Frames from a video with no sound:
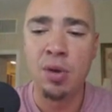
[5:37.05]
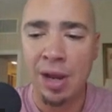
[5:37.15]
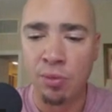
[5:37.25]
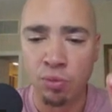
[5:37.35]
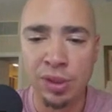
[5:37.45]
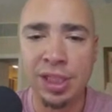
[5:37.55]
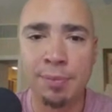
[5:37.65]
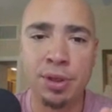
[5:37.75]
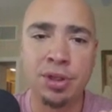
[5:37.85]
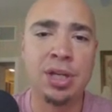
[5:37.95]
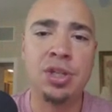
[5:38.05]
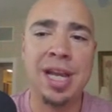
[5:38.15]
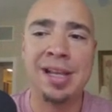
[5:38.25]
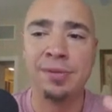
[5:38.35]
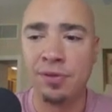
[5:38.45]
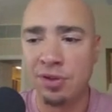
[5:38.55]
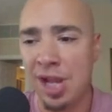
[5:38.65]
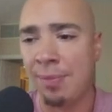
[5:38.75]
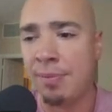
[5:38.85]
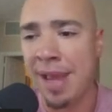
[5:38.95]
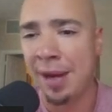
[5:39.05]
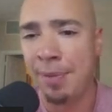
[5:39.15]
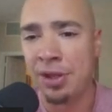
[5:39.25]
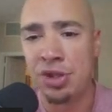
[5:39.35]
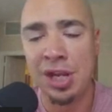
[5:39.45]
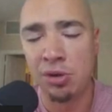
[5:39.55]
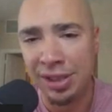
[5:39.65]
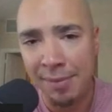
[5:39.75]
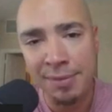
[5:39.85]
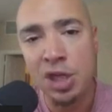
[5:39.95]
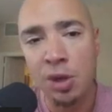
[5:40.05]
I really appreciate you guys for stopping back by the channel. Let me know